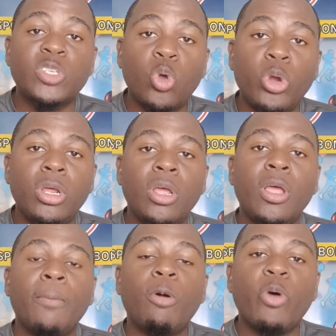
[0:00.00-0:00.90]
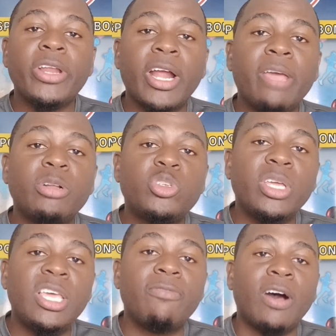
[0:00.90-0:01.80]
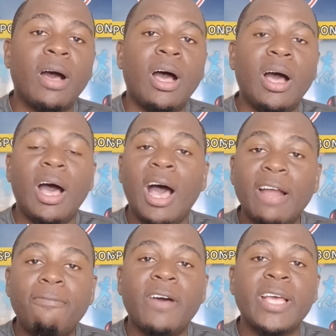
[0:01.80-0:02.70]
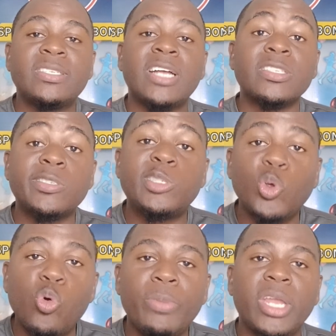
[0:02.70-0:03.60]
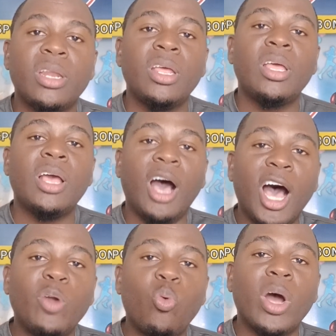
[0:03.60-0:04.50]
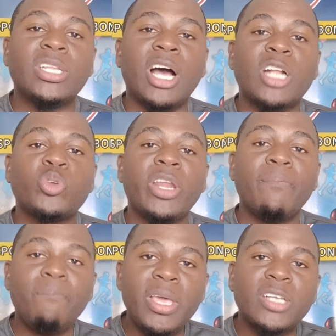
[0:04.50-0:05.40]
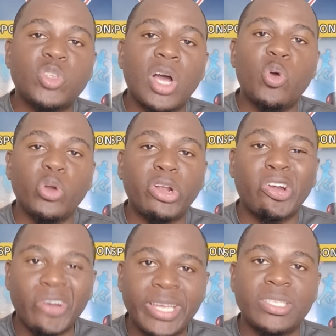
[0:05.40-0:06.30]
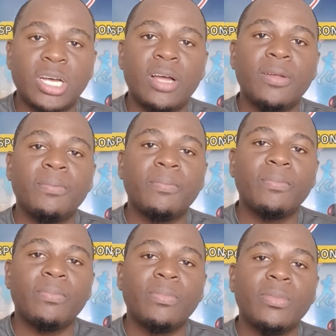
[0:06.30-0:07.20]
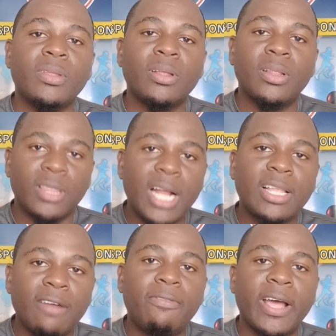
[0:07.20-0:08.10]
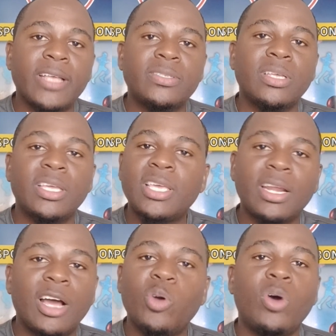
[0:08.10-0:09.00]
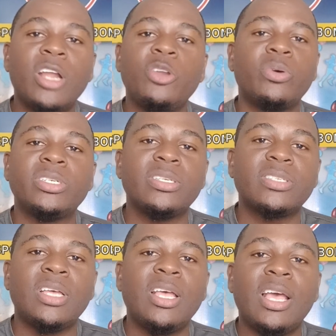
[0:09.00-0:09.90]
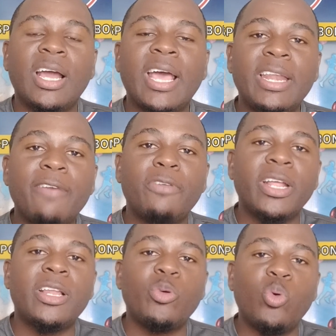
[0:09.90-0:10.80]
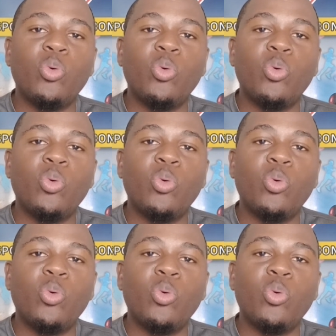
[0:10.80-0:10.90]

is good. But when you're able to give up advice and zoom in on what actually makes you a good cricketer, that advice cannot go unnoticed. And I definitely,